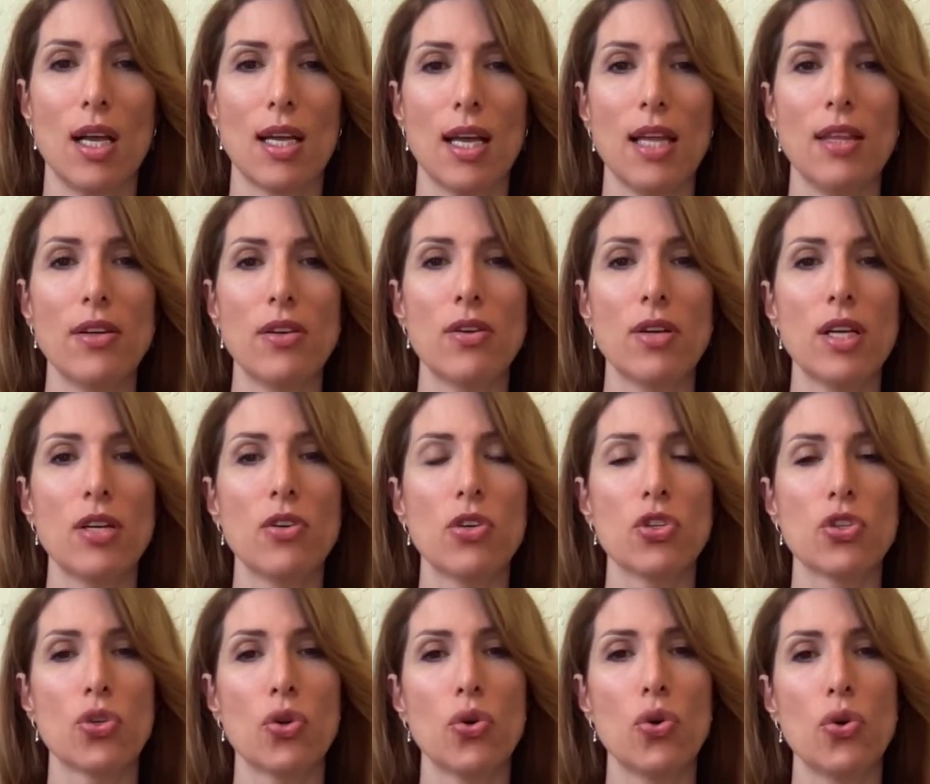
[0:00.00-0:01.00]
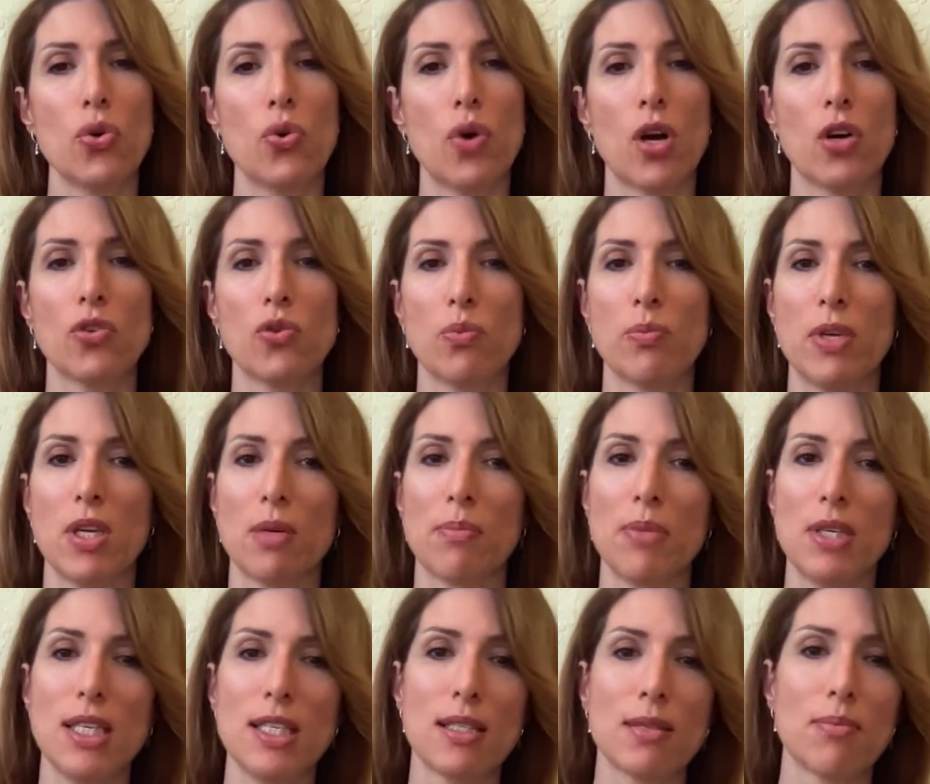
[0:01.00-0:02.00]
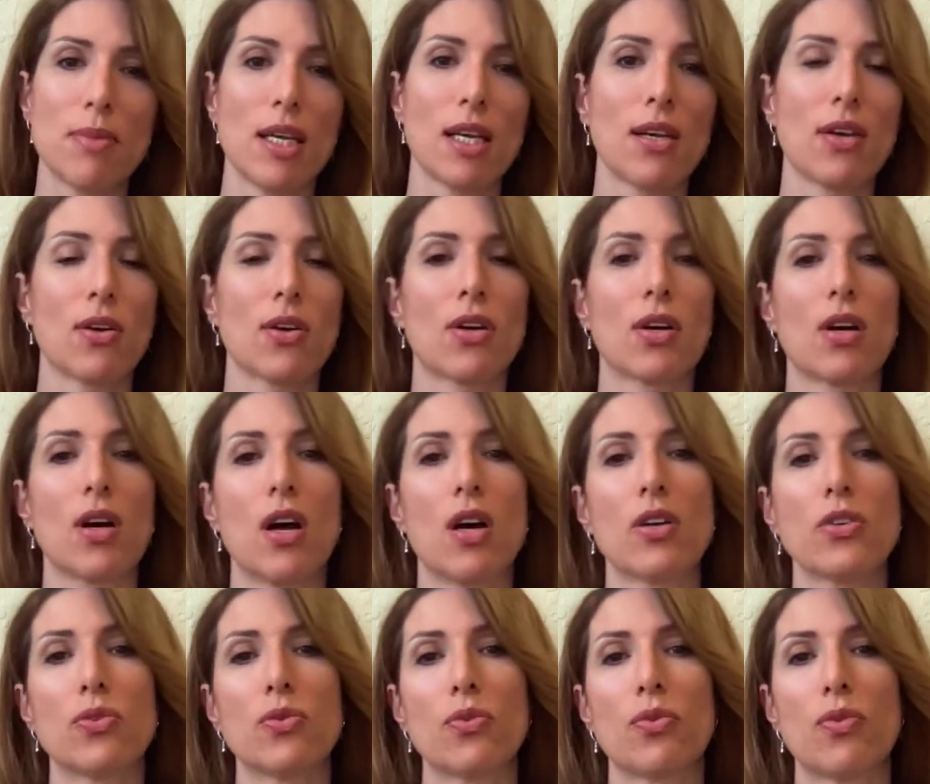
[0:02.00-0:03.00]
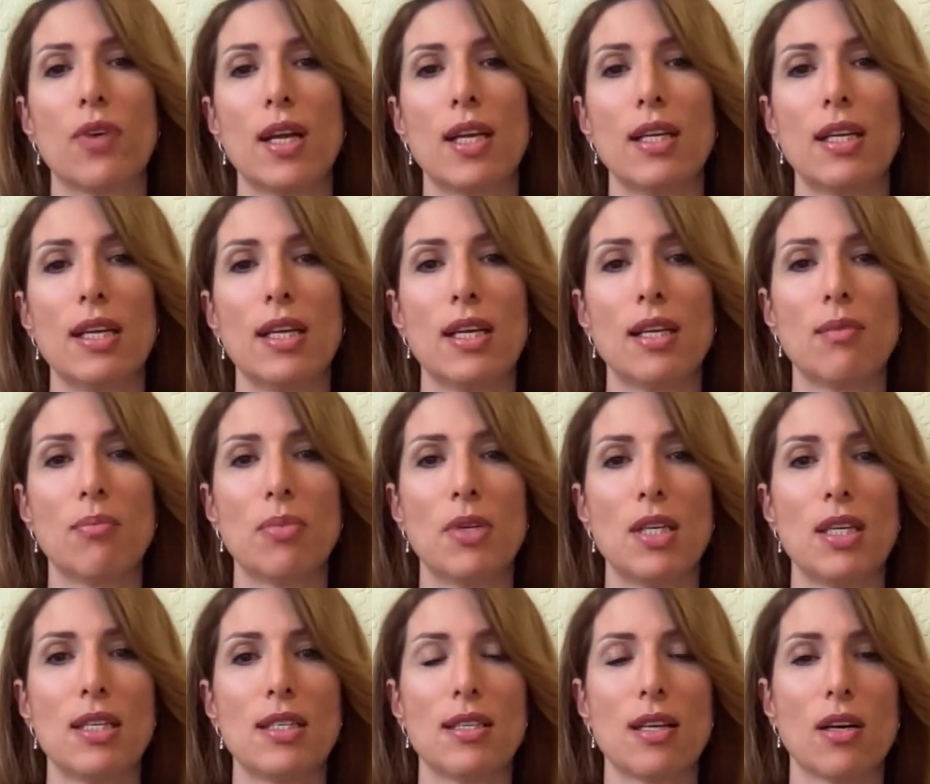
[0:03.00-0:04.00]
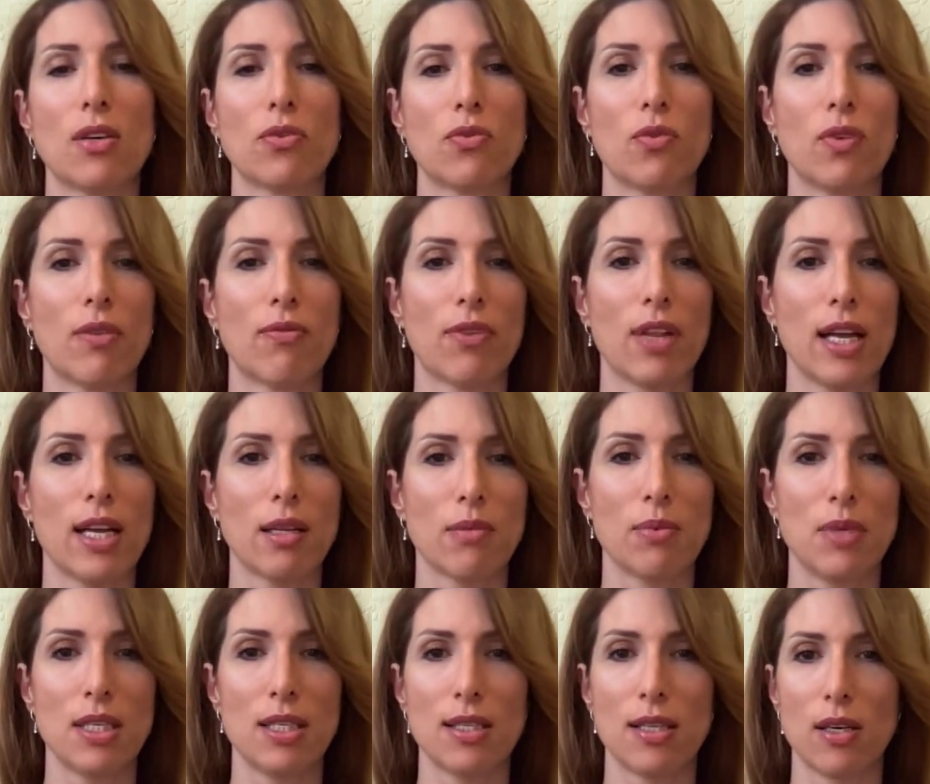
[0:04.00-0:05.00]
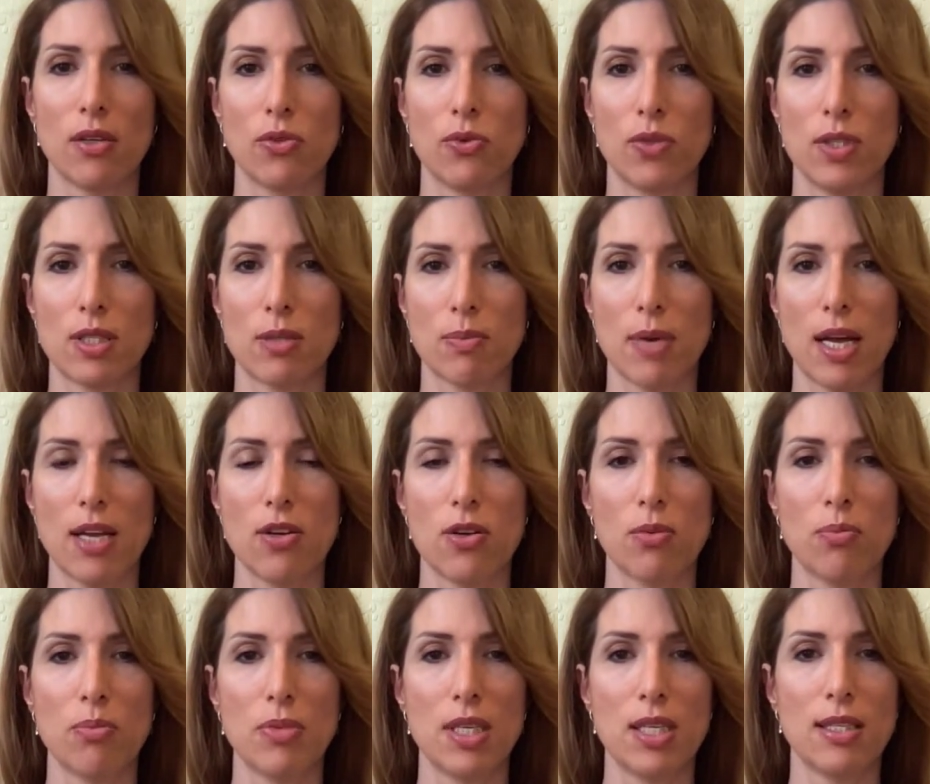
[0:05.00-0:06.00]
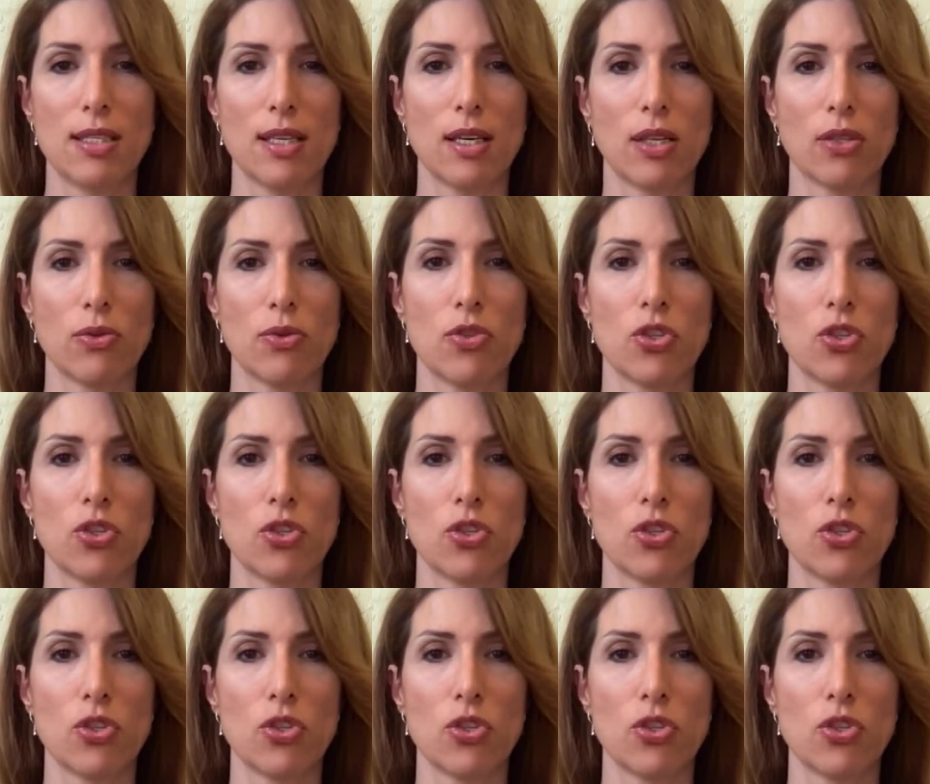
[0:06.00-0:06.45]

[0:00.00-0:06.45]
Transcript: Can the Creator show you how to be a peacemaker, how to radiate peace, how to reflect peace, how to inspire peace, how to